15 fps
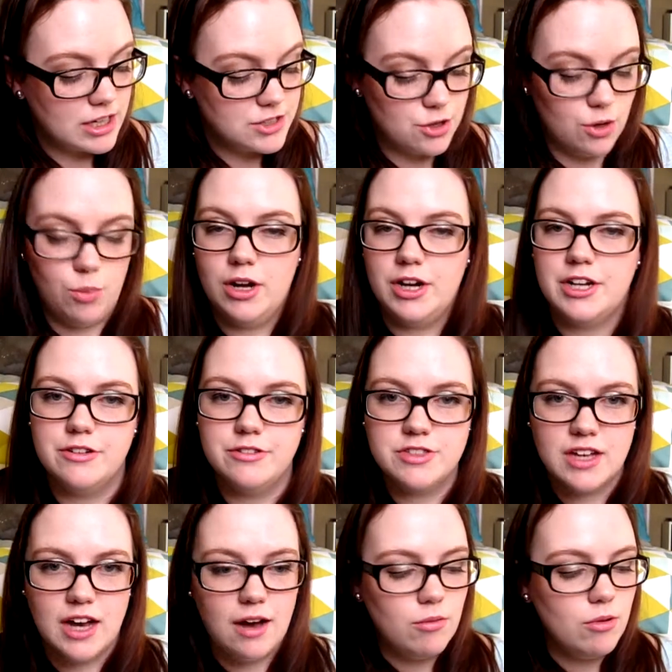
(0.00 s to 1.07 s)
don't want to use
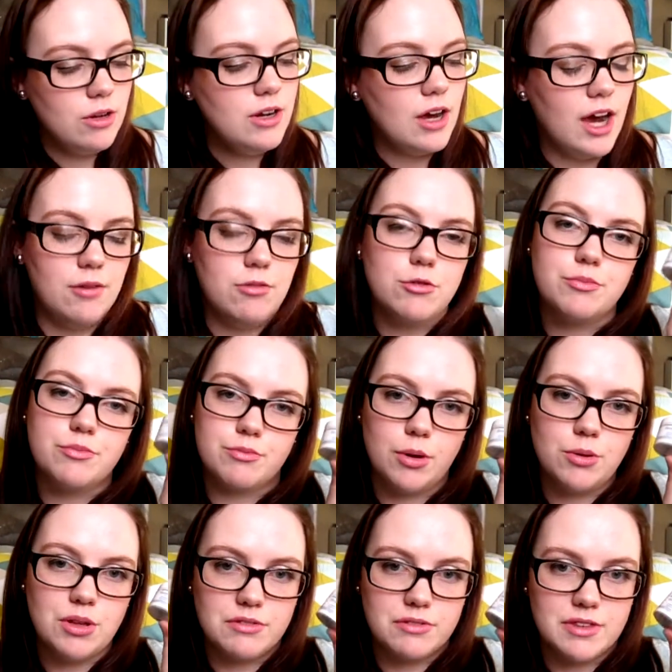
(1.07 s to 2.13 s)
that one, I will
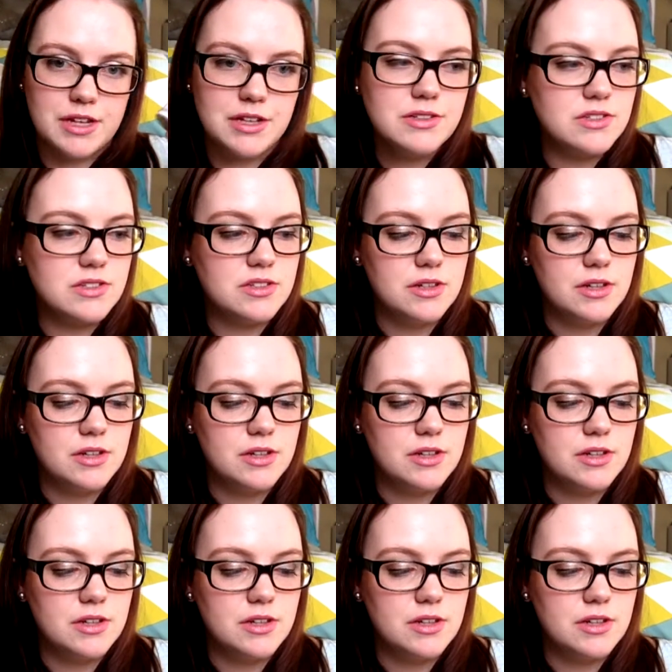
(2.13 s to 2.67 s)
pull out this.